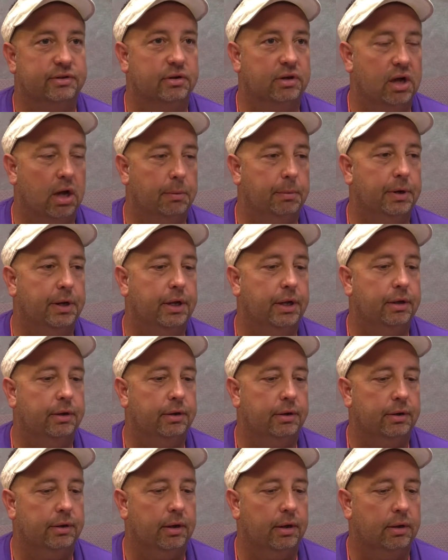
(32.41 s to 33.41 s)
that are coming in,
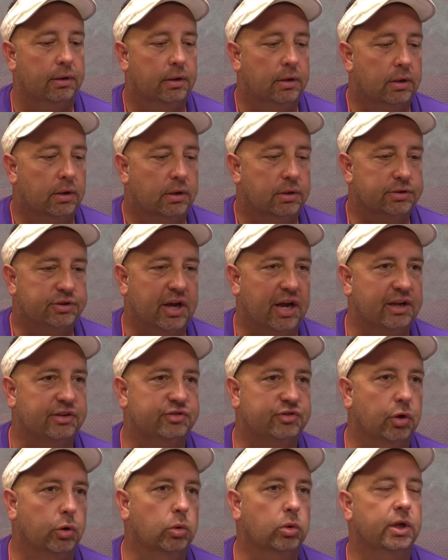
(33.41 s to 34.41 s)
and uh,
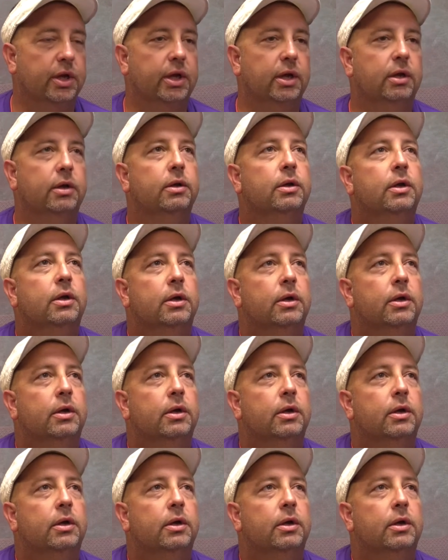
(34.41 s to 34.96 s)
Chaz Tooley,